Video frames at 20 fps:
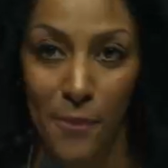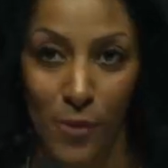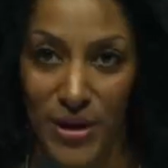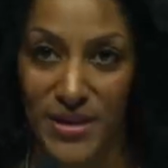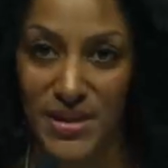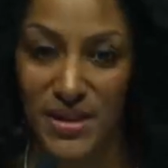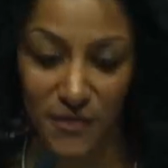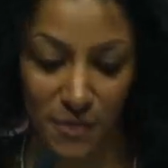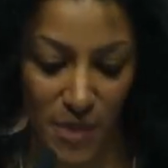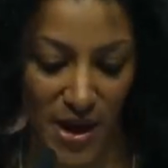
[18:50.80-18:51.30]

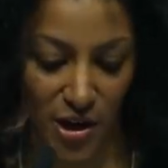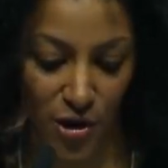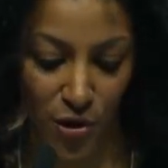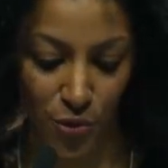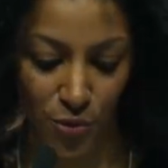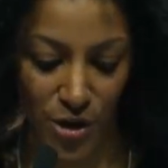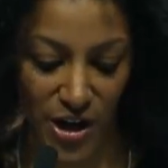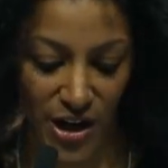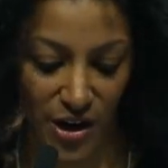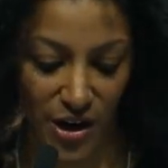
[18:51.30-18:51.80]
points of my
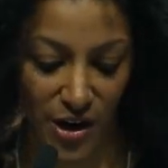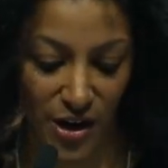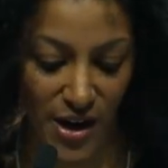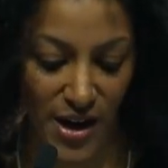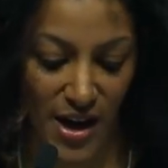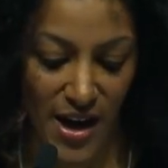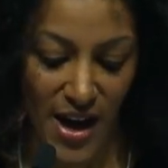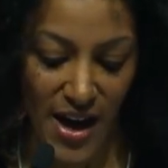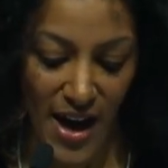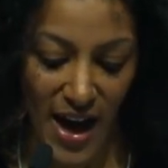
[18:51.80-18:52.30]
career,
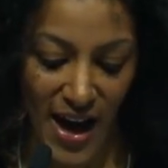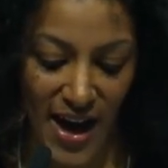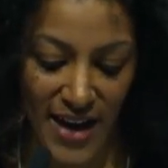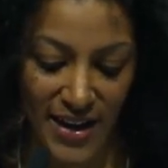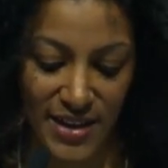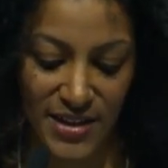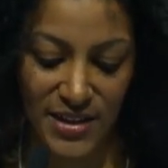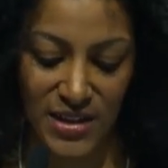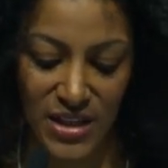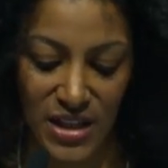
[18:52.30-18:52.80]
I
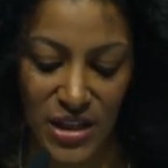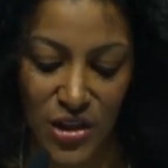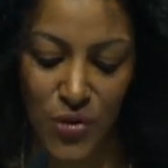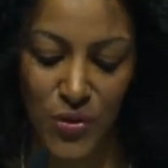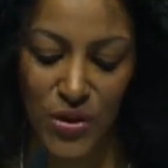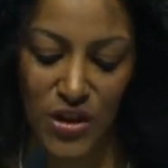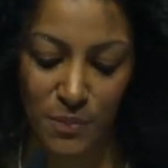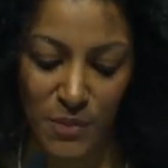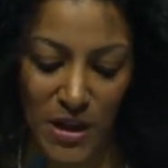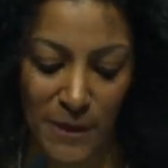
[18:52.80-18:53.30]

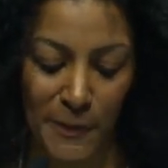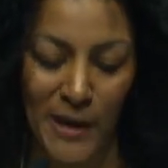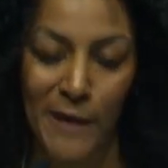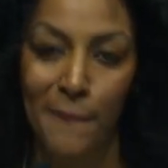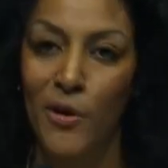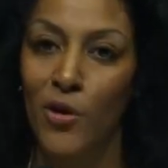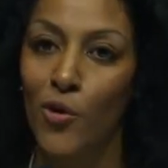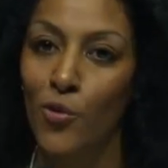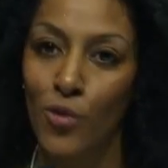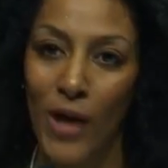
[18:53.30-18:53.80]
continued to meet
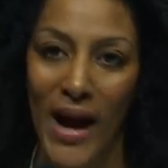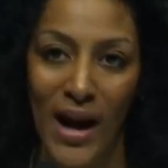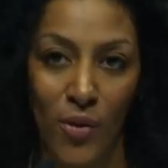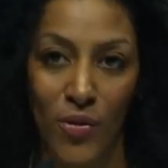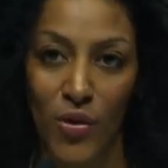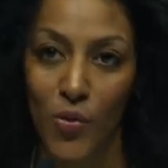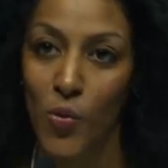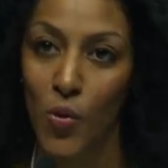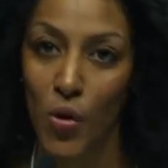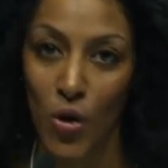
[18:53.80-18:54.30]
people
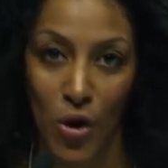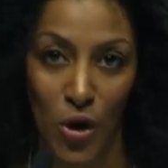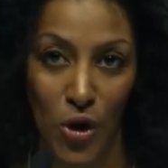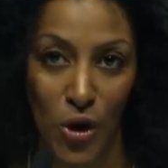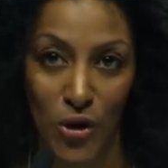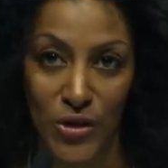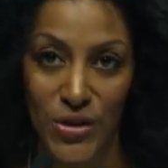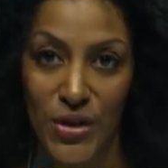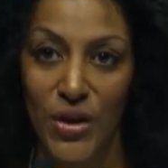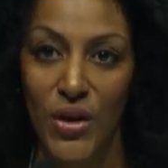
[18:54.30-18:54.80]
around the
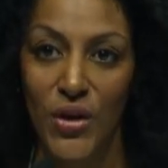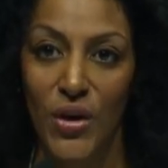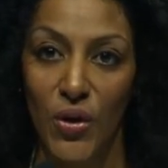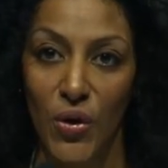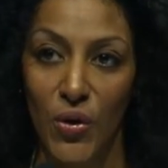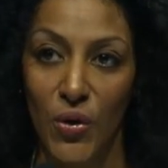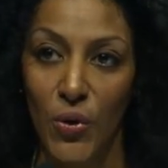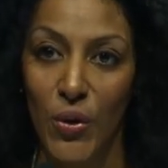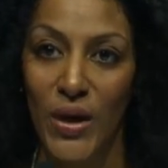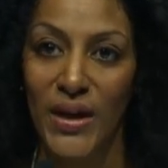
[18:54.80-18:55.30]
world
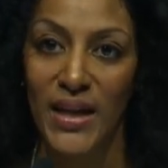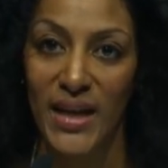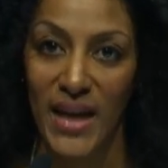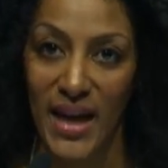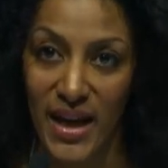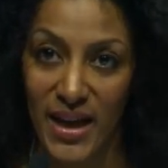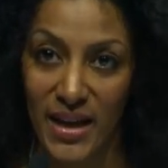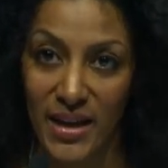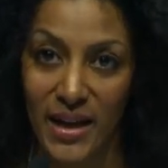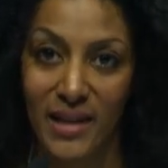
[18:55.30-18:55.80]
who,
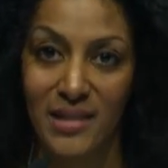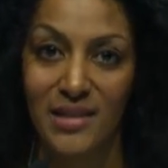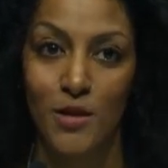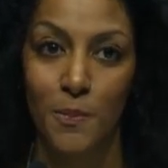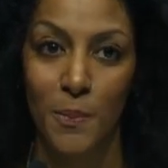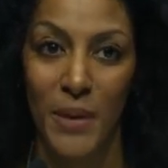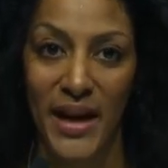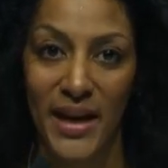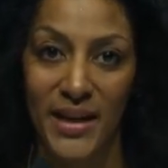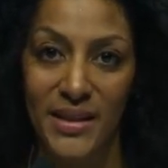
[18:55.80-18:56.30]
again,
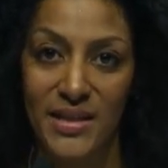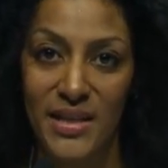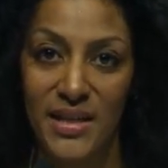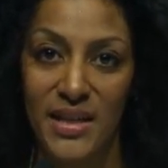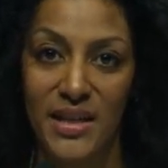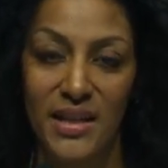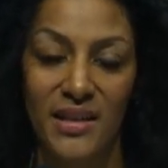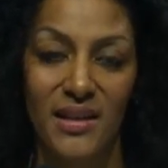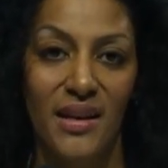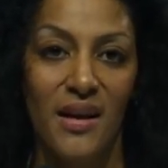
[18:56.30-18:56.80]

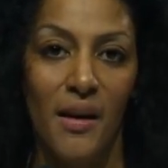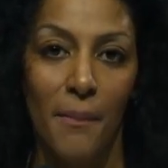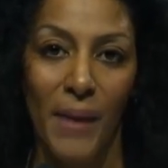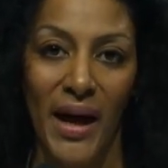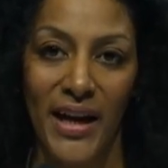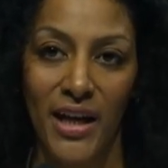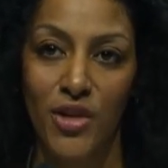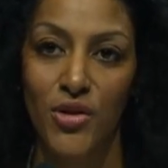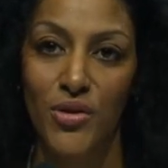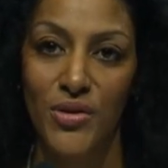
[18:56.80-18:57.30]
expanded
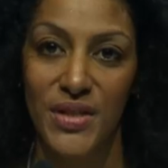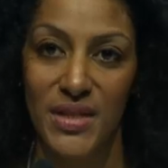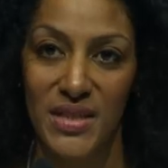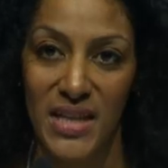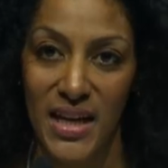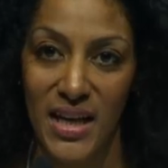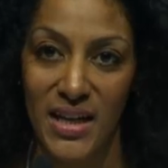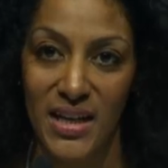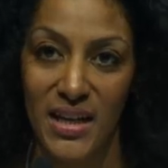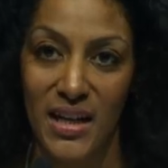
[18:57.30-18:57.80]
my
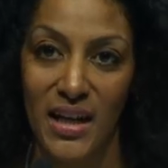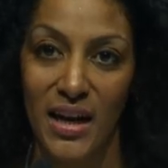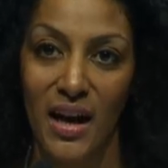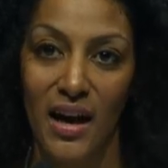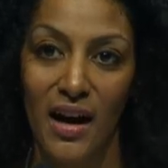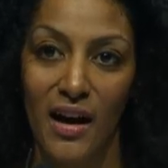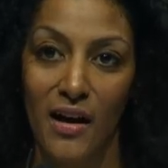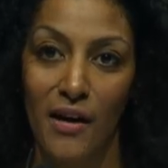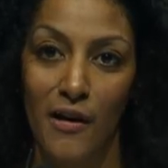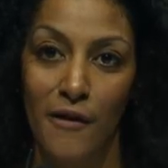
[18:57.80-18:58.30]
understanding
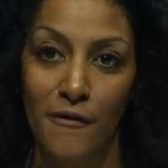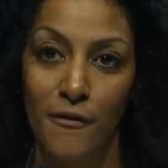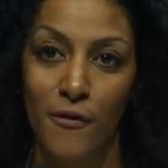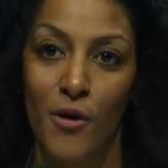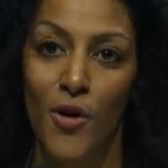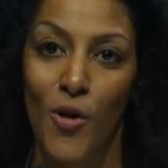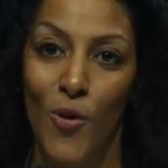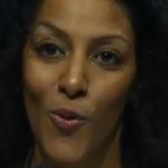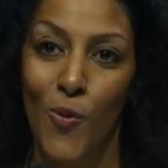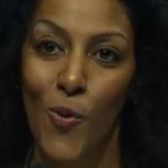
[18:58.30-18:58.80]
of
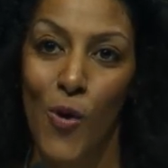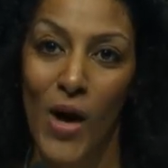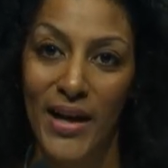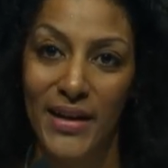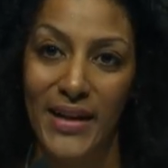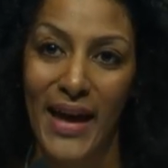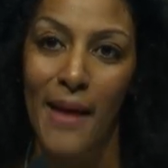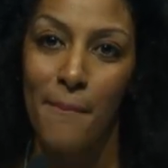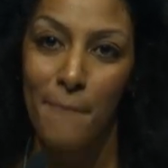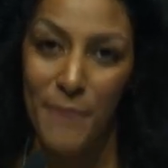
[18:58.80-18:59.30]

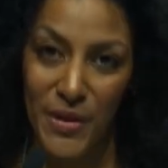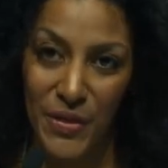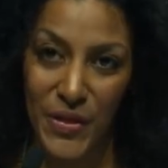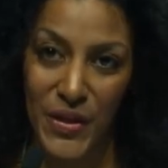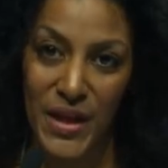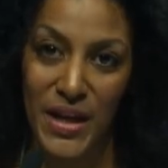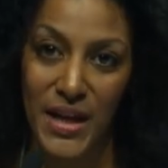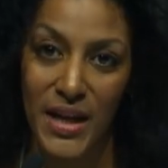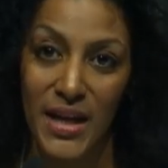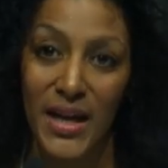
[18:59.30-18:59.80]
what
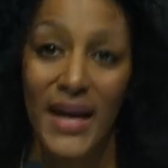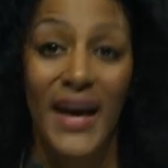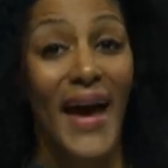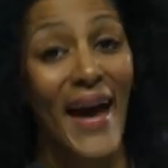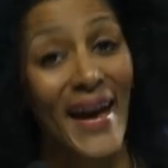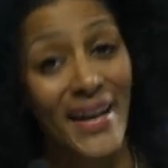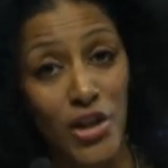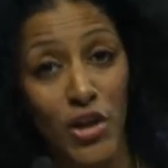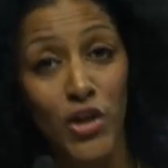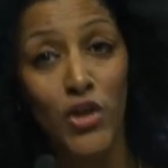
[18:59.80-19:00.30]
empathy
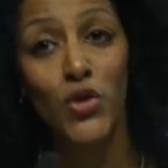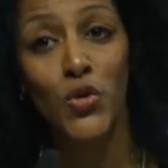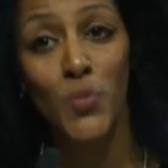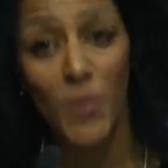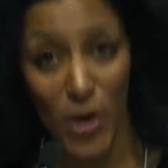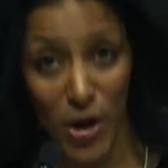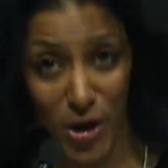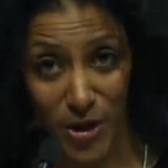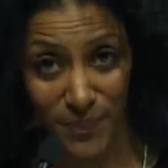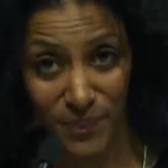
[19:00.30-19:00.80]
and
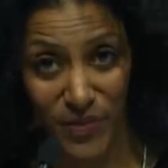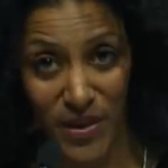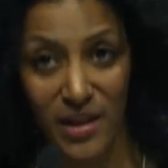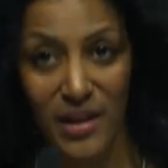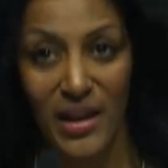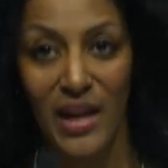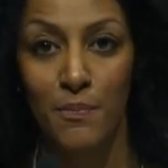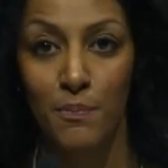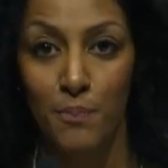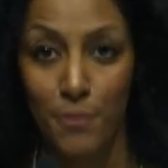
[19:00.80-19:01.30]
humor
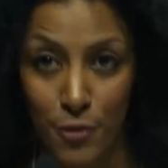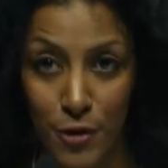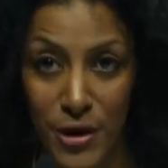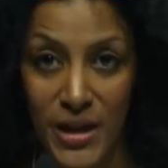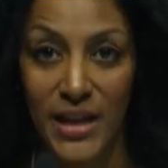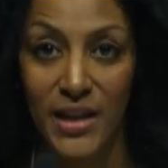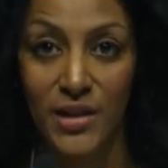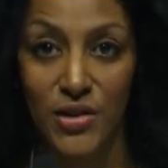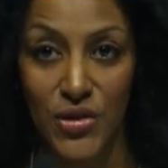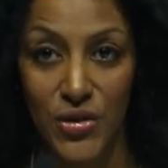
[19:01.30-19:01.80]
can
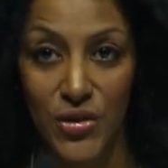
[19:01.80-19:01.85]
bring